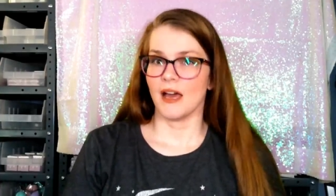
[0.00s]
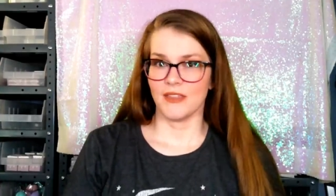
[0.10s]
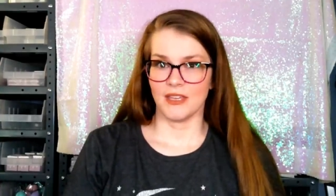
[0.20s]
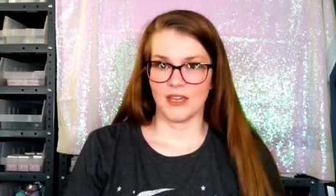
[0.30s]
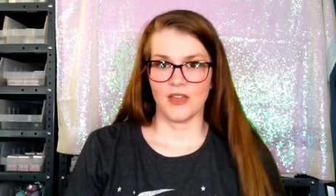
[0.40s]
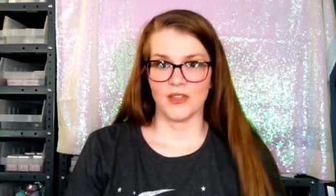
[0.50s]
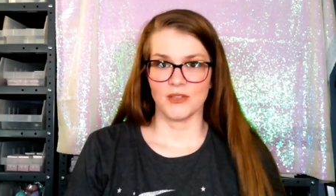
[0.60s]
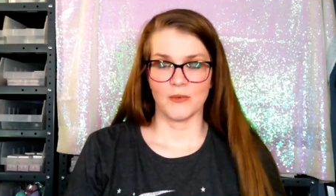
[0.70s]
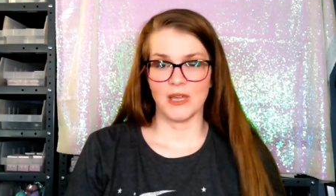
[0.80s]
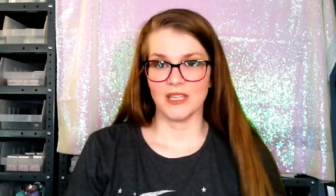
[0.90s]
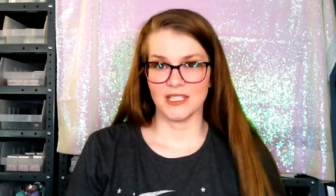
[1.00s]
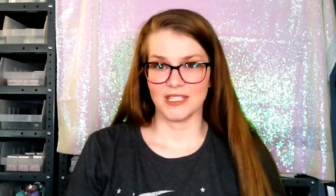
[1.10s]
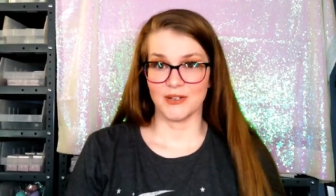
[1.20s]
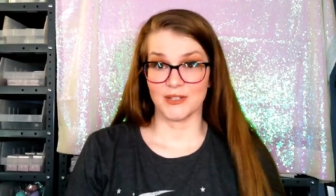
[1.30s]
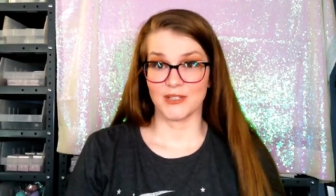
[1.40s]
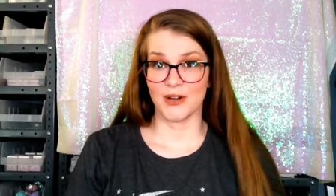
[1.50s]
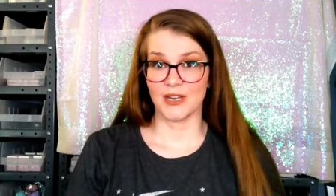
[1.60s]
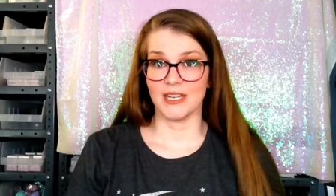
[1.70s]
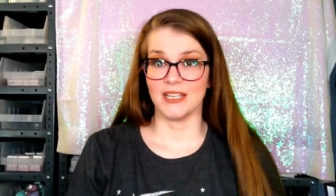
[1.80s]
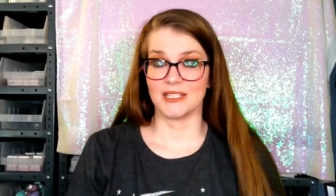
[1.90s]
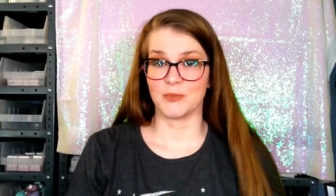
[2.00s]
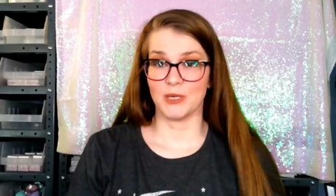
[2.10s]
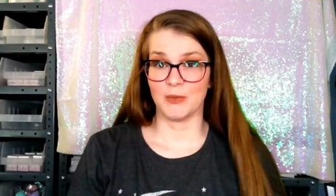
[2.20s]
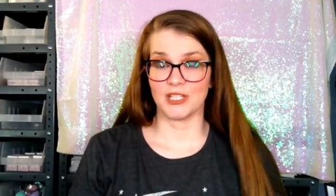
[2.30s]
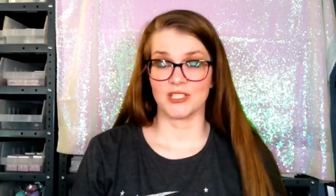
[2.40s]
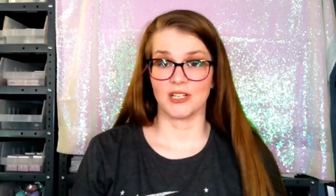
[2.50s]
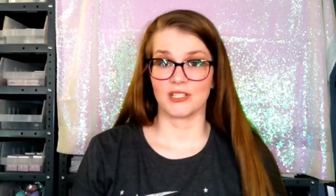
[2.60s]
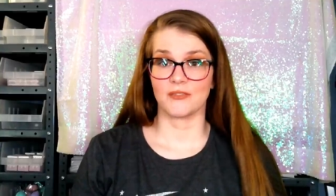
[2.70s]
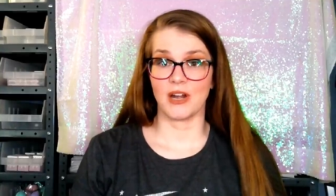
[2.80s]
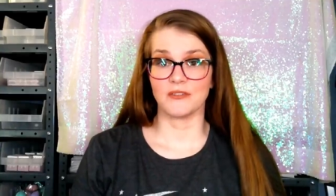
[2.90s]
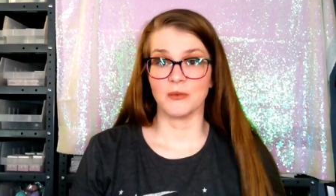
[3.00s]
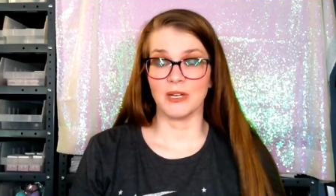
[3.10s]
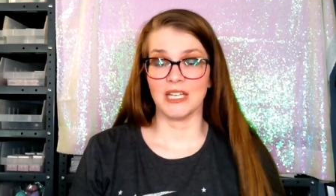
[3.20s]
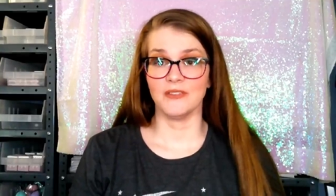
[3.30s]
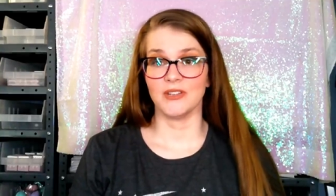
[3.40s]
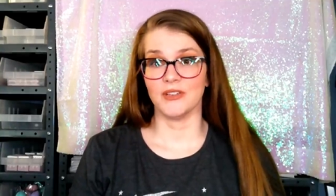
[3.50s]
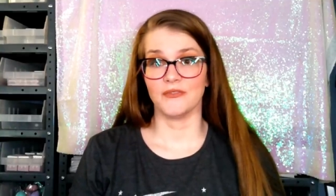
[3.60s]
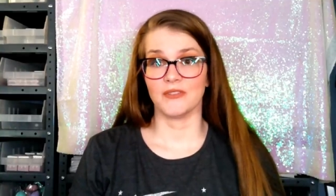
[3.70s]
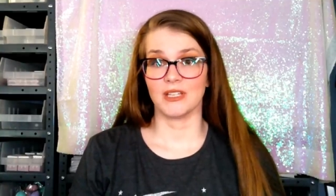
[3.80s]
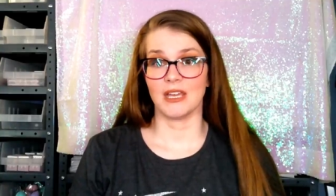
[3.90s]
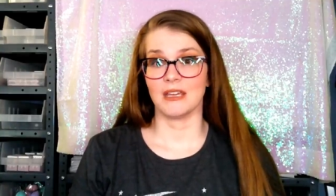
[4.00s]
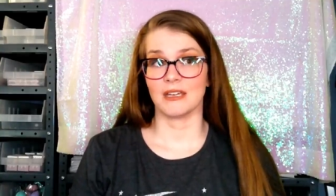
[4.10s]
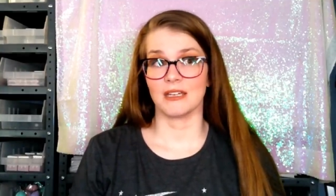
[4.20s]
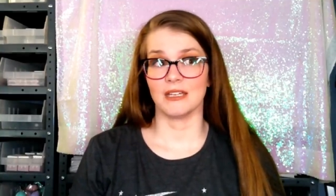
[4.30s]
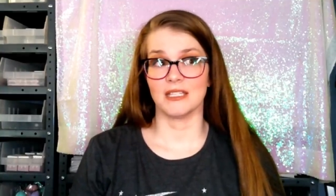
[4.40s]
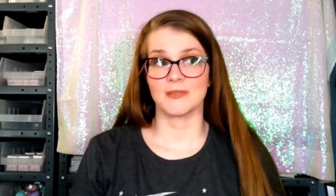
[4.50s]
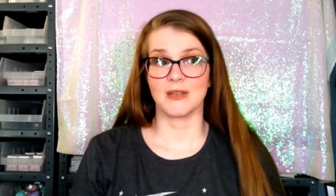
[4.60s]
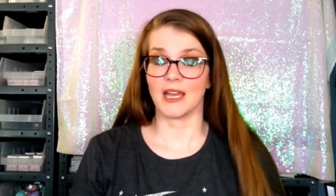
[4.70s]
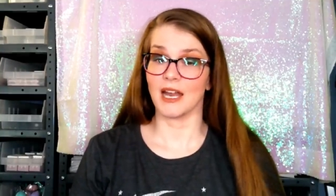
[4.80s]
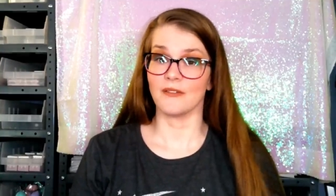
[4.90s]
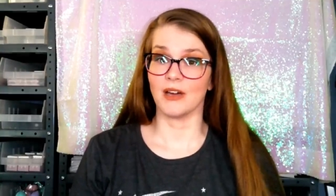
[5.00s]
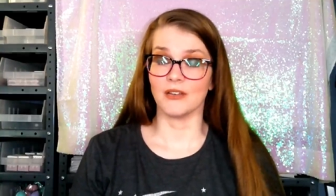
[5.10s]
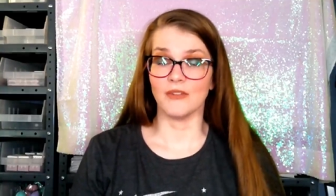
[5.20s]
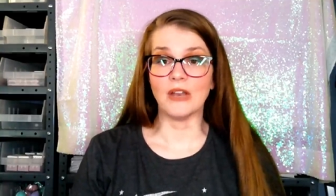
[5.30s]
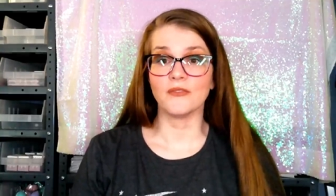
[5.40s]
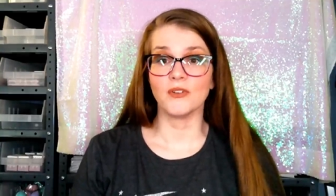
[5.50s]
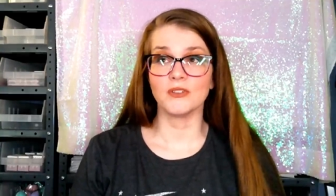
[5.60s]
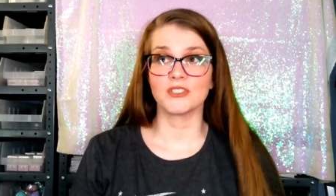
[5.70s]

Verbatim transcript: I think the way that this year has gone, it's pretty much sucked for everyone, even if like it's been kind of uneventful.